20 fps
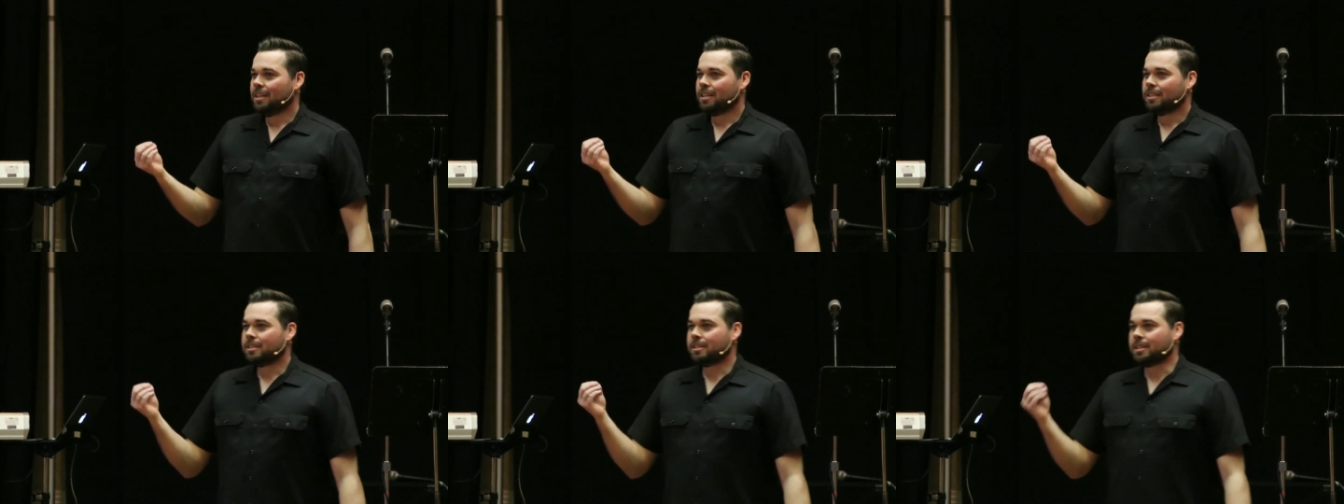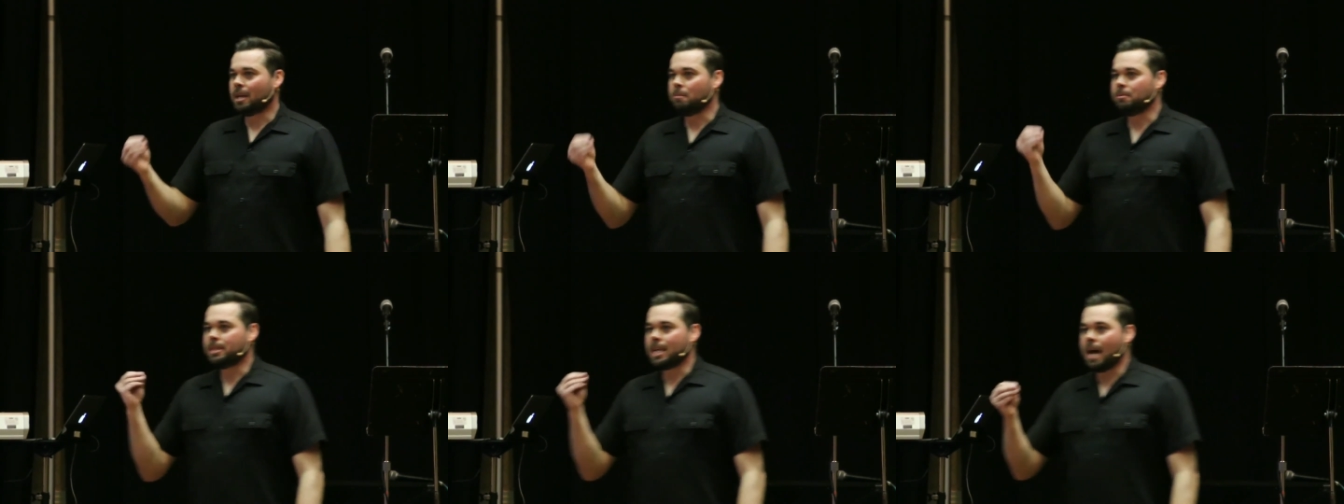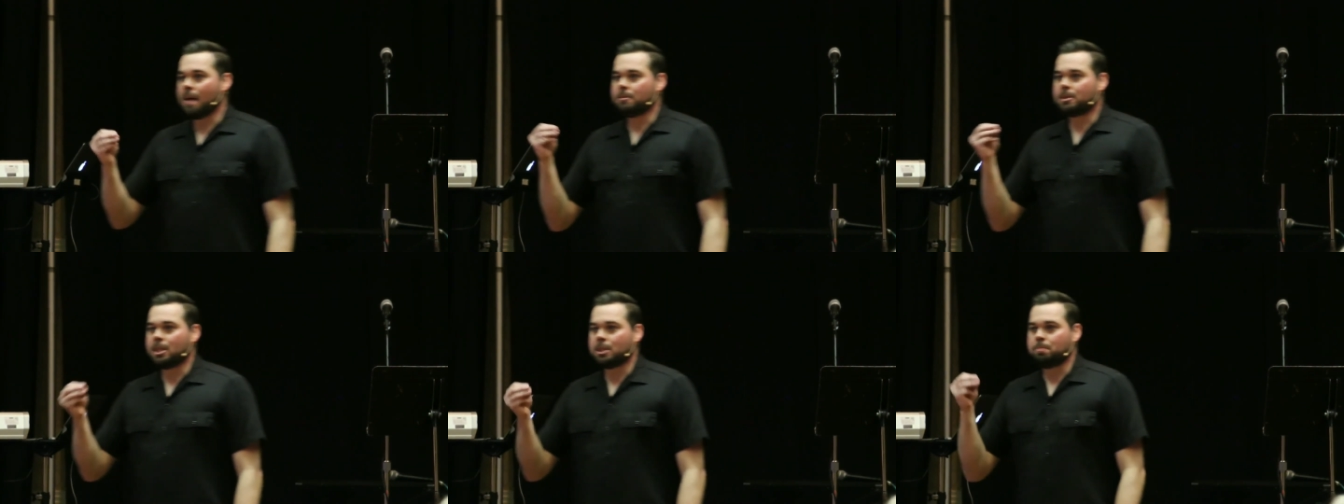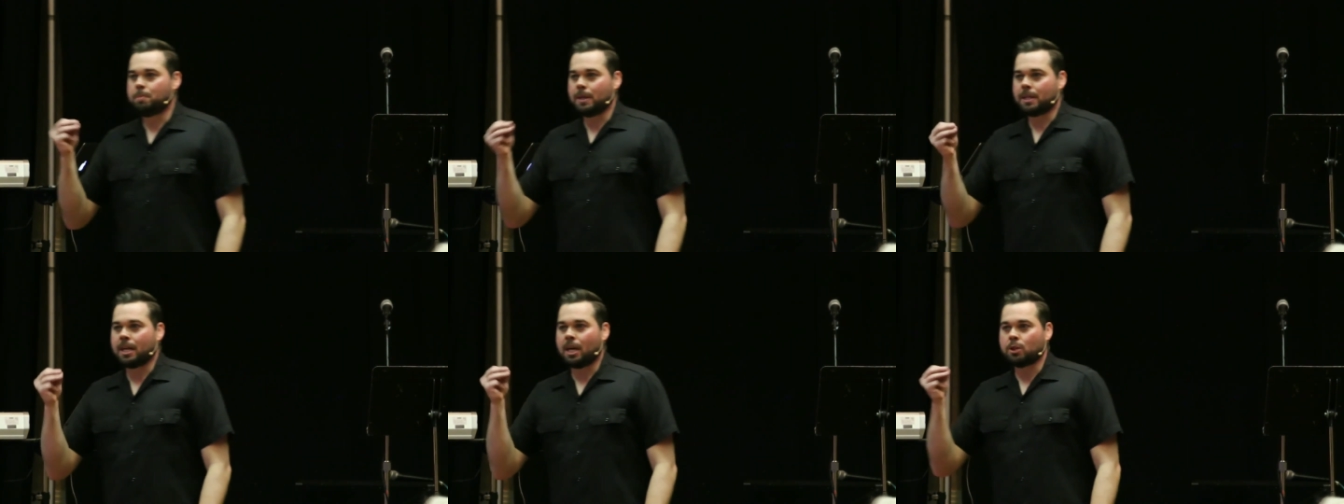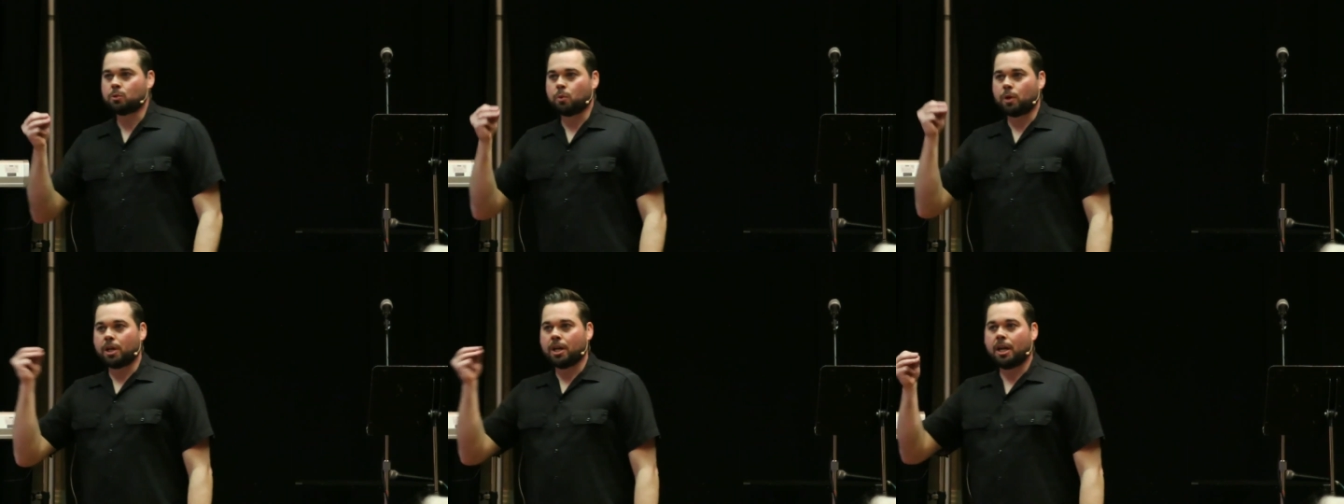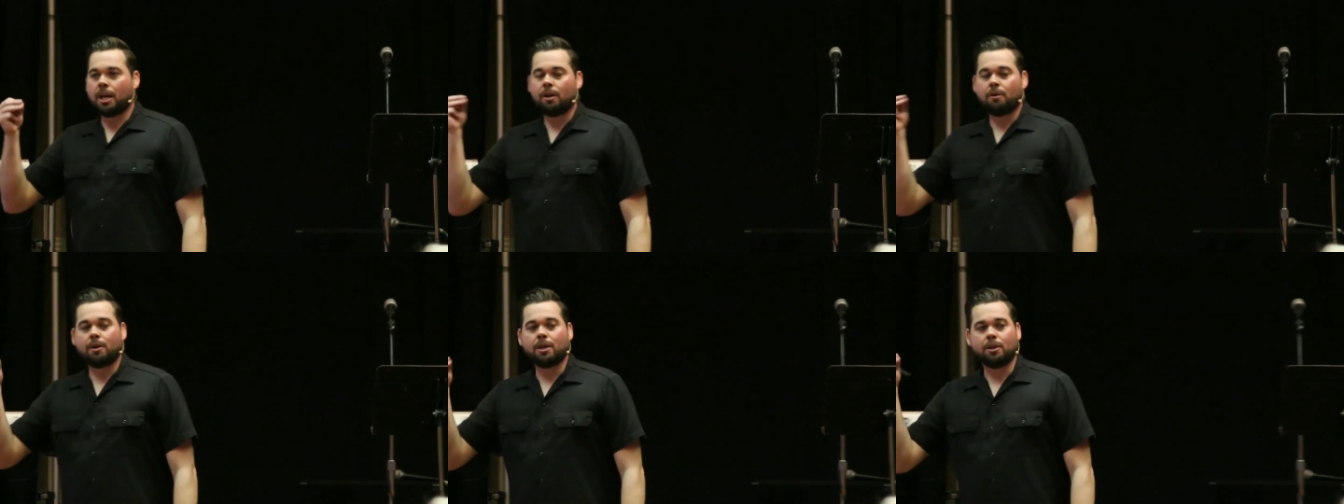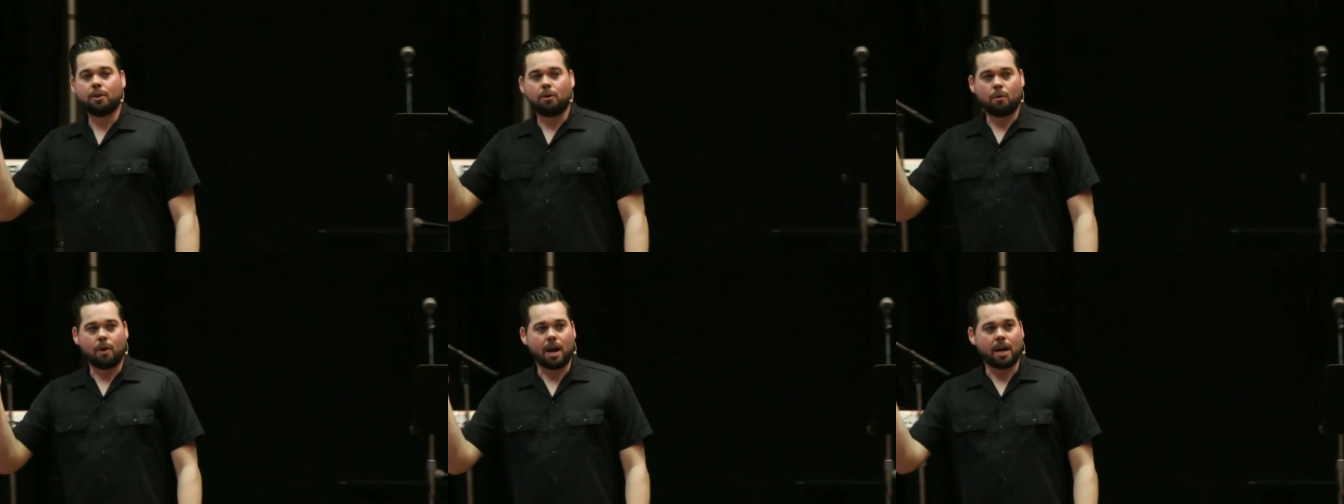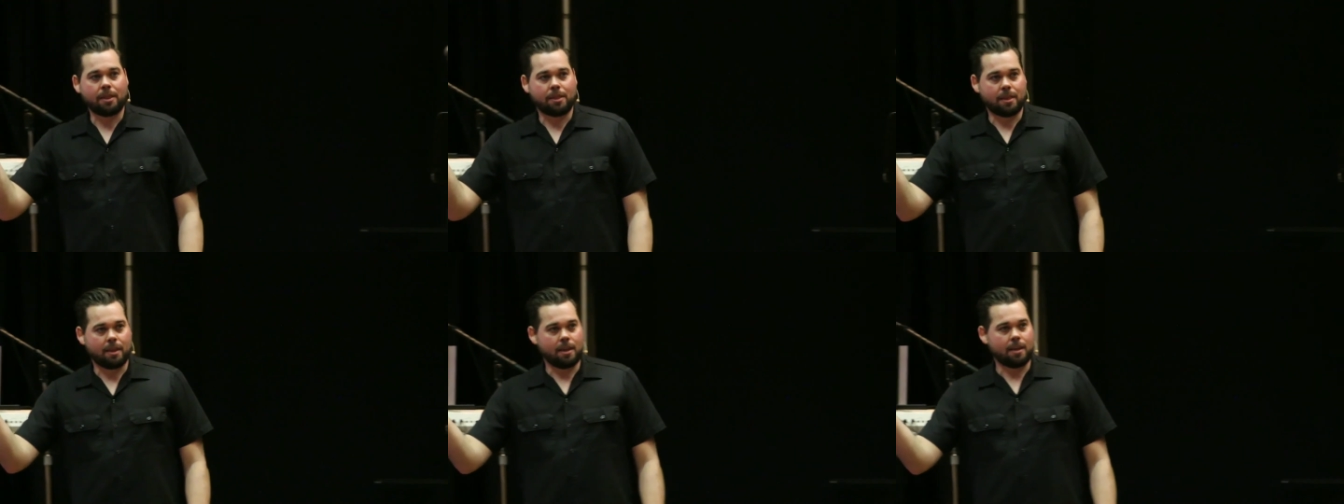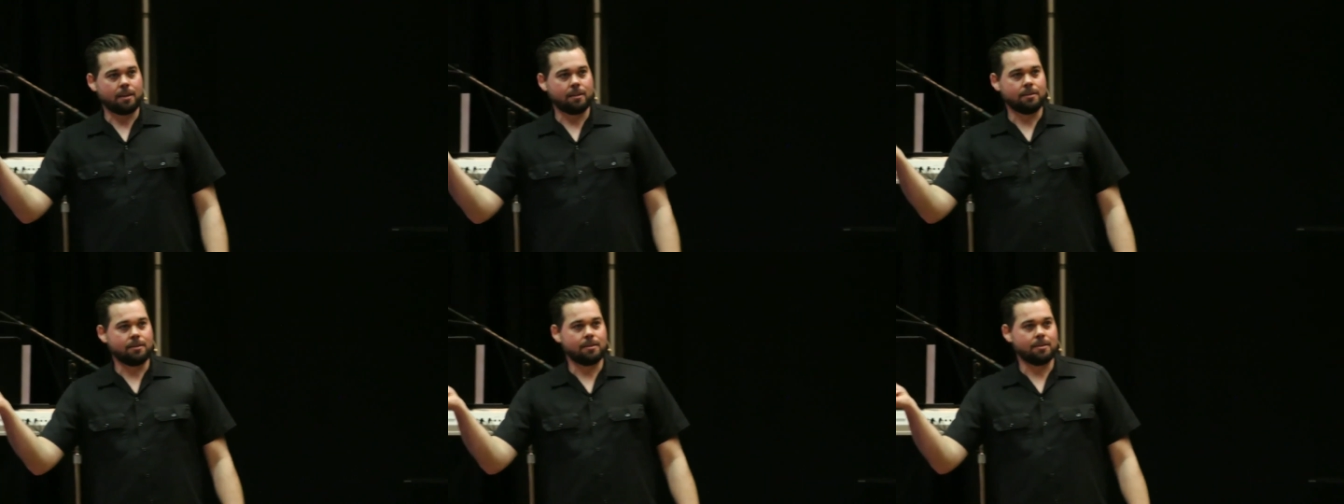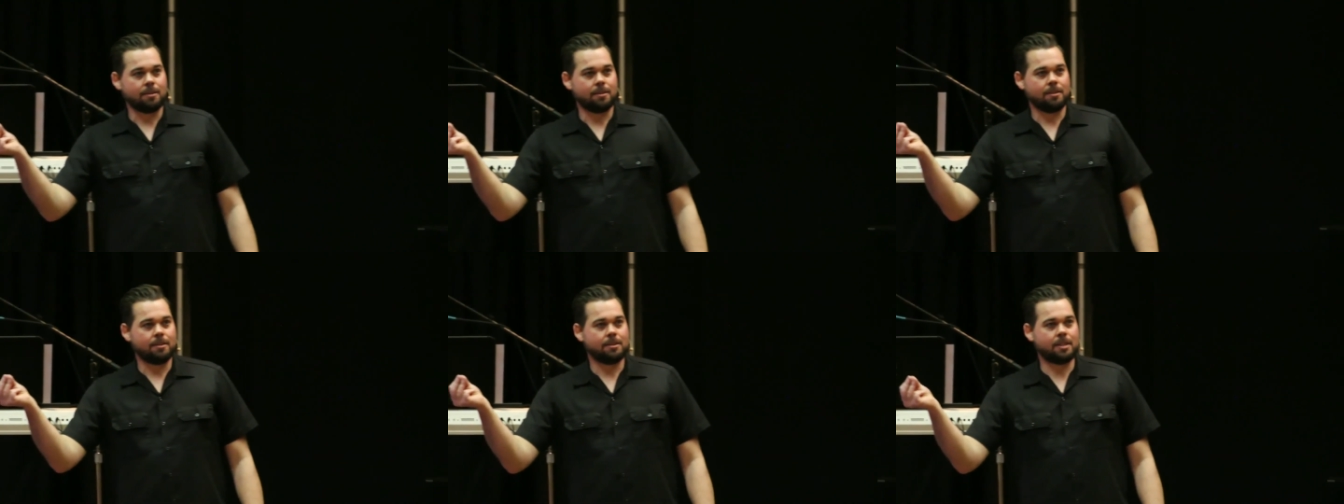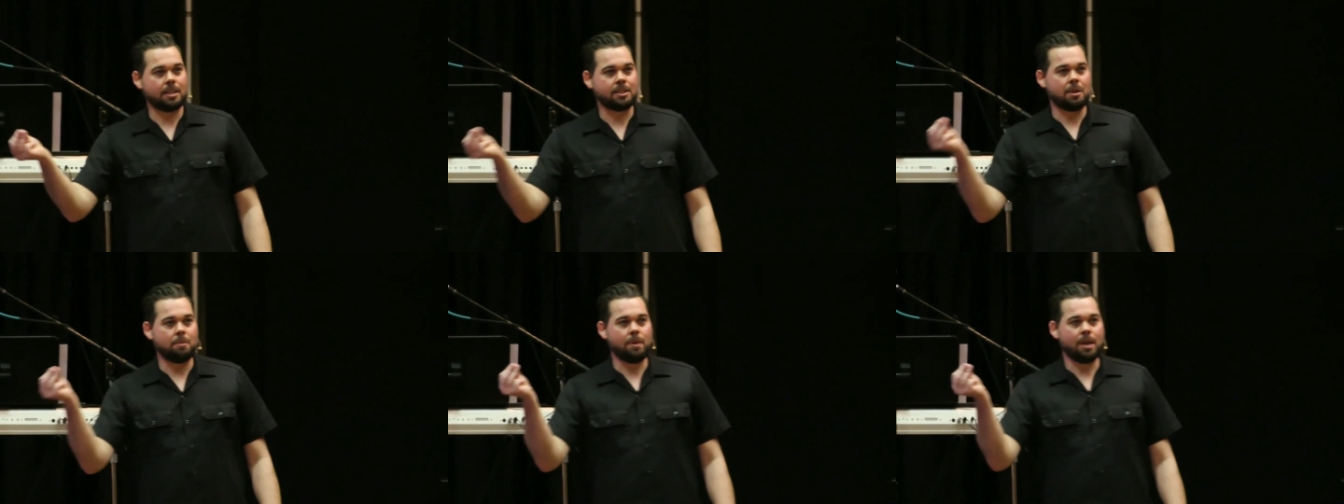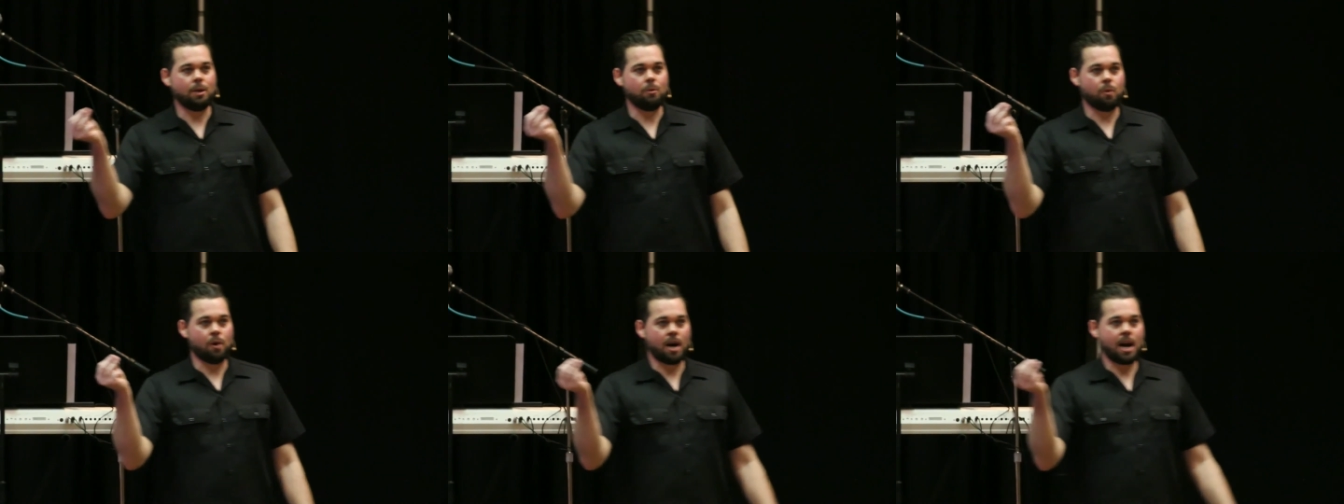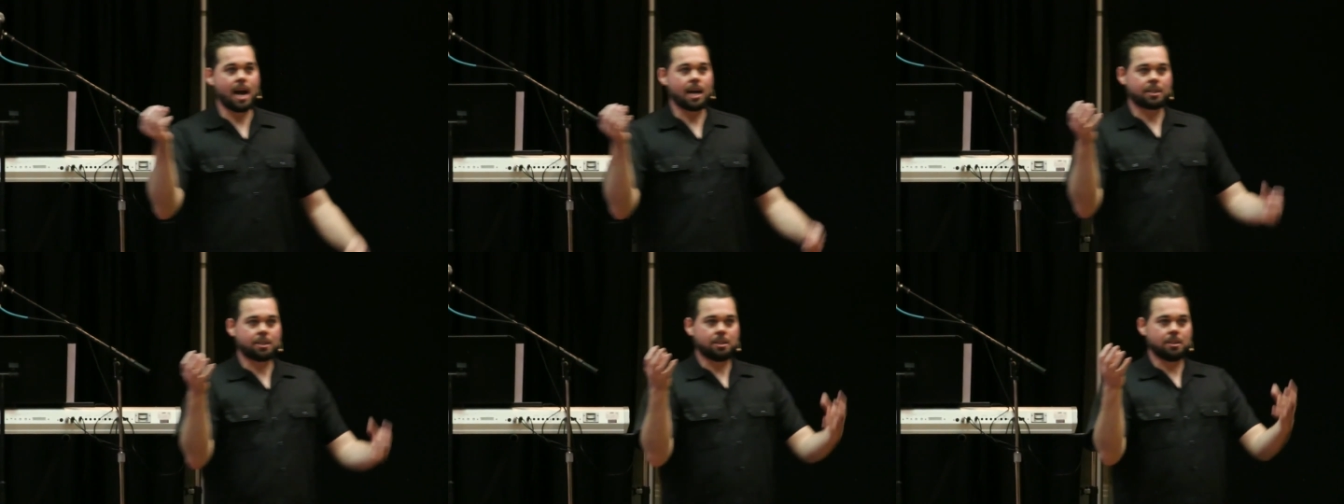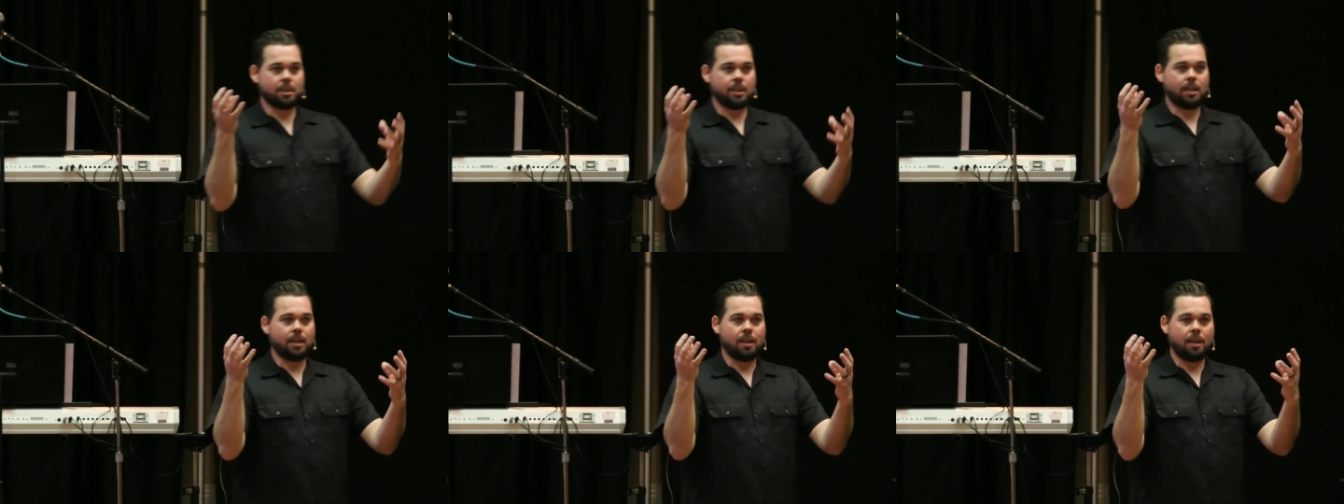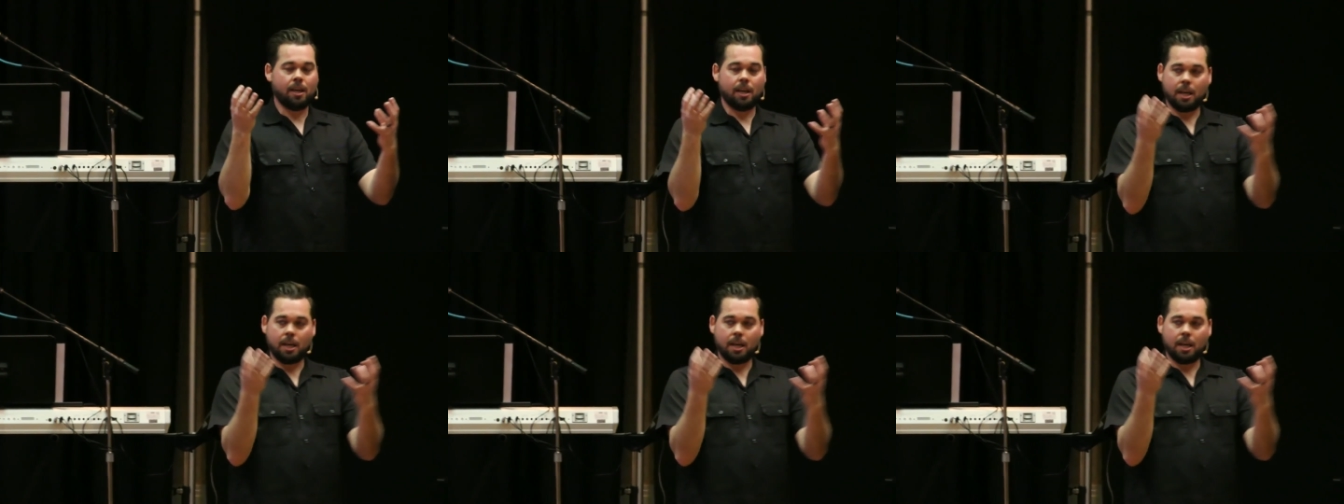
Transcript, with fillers: Sometimes just because we're hearing the right things doesn't mean we're actually